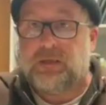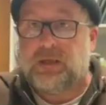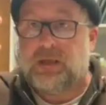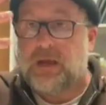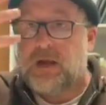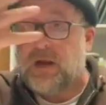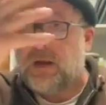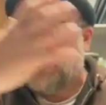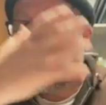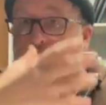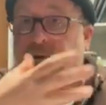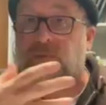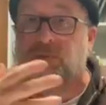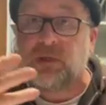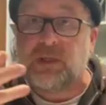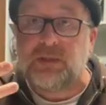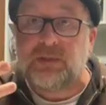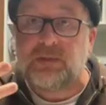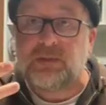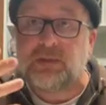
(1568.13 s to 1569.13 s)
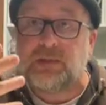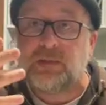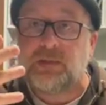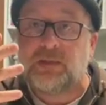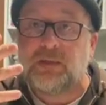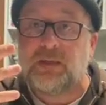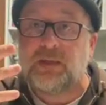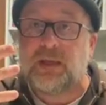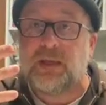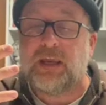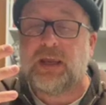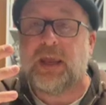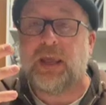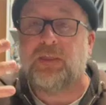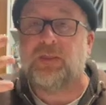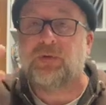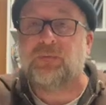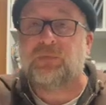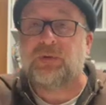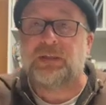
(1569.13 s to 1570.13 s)
are humans, and
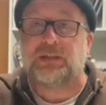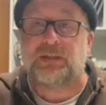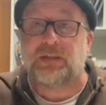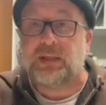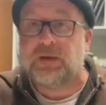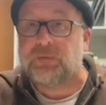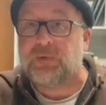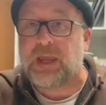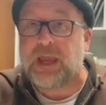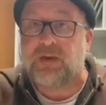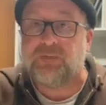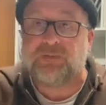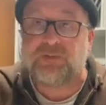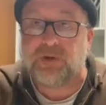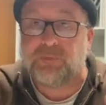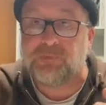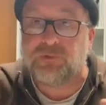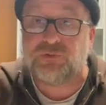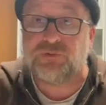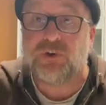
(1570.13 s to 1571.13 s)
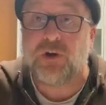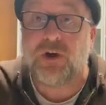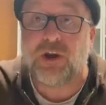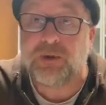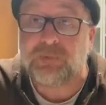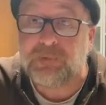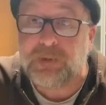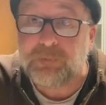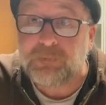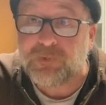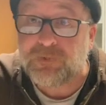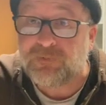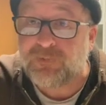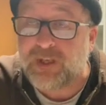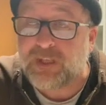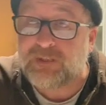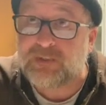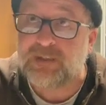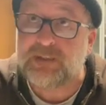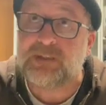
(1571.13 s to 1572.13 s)
the reason that we have trouble drawing people's
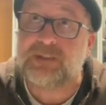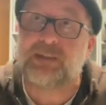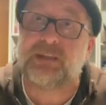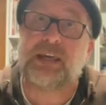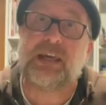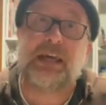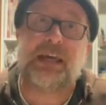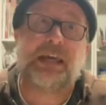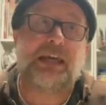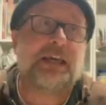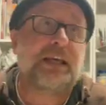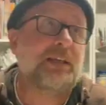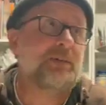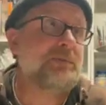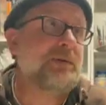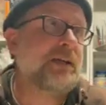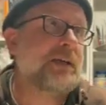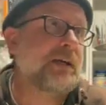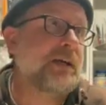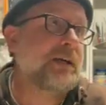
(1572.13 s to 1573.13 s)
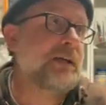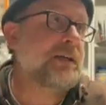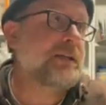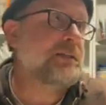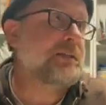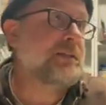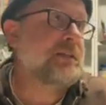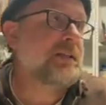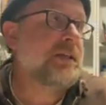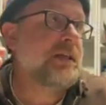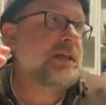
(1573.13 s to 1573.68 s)
faces is because